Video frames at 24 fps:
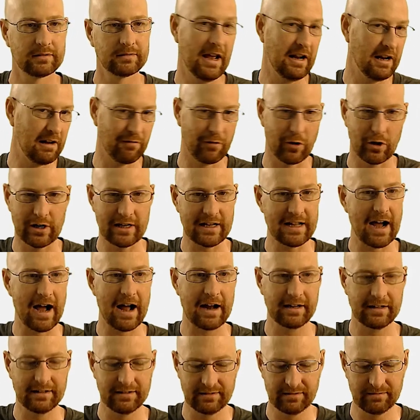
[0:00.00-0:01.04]
And I've already
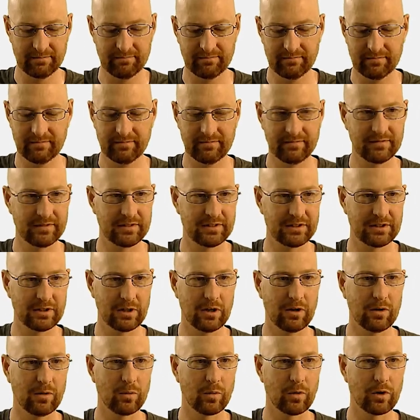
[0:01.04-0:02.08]
got it,
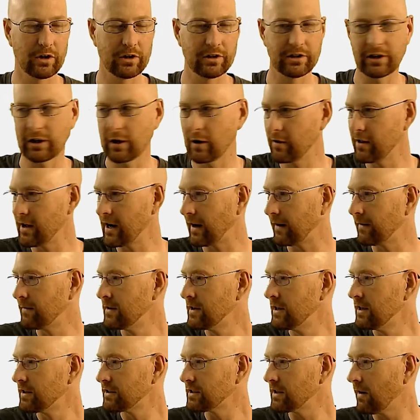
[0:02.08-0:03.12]
so we're good to go there.
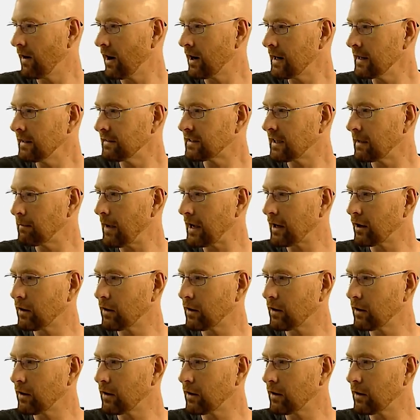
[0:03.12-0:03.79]
So all right, let's head